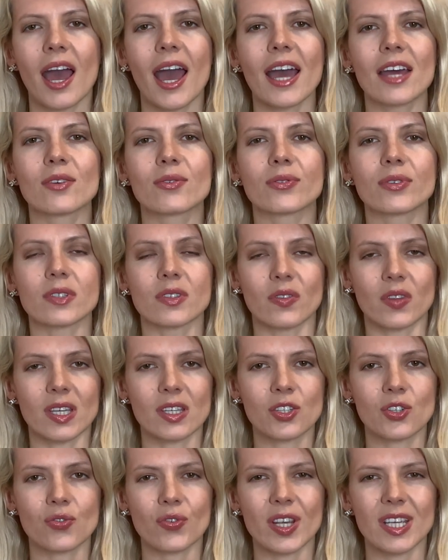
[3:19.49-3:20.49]
And for
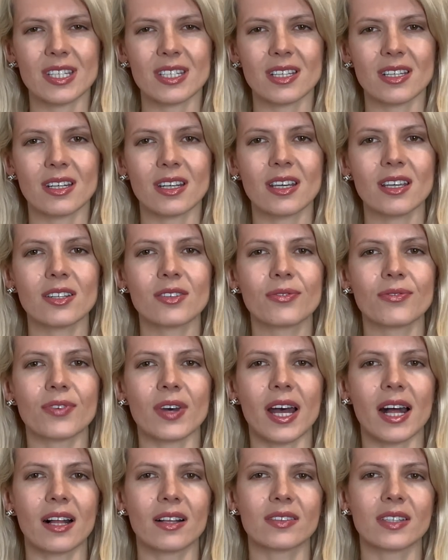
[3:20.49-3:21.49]
this reason, it
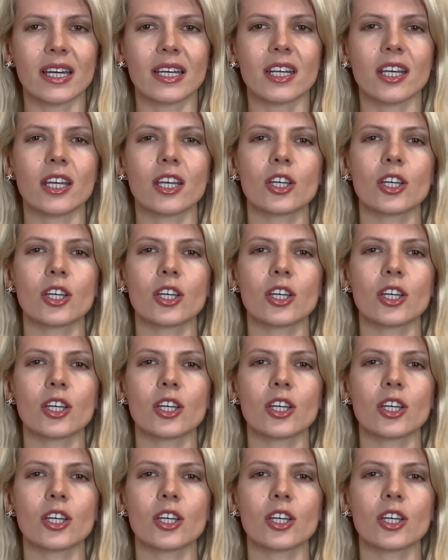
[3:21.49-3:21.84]
felt that